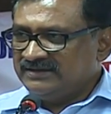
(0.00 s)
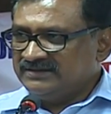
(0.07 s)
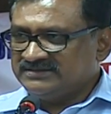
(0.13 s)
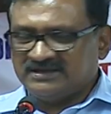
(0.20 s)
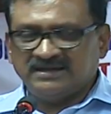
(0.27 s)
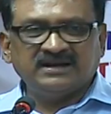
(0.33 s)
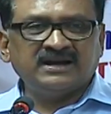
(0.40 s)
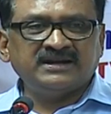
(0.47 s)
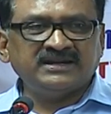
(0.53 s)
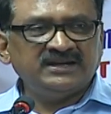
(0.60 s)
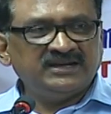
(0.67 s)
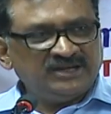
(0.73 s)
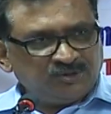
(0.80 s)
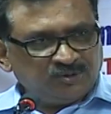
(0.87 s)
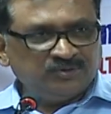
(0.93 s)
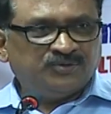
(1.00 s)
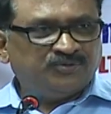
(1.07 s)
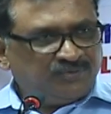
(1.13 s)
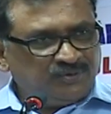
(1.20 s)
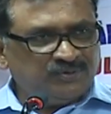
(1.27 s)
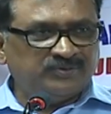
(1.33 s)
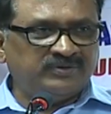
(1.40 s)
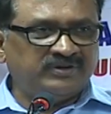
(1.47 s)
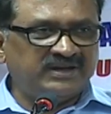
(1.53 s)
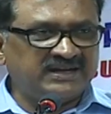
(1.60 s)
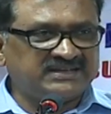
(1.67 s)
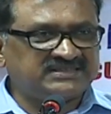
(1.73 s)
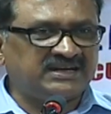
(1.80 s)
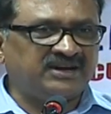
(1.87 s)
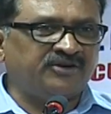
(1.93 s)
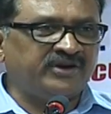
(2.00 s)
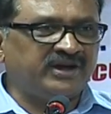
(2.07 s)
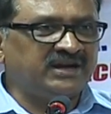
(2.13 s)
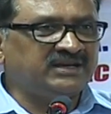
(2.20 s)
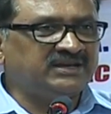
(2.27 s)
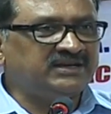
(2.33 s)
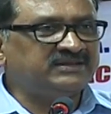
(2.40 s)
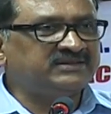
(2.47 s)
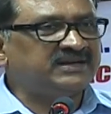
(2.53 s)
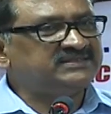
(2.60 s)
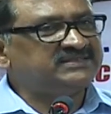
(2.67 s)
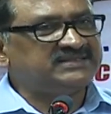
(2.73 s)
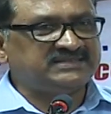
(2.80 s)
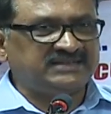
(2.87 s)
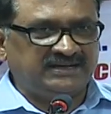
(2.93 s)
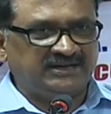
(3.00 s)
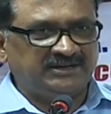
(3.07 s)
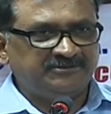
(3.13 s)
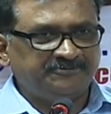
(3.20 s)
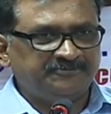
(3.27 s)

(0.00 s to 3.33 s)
Skill ante neeku nuvu excel avadaniki, that is a skill.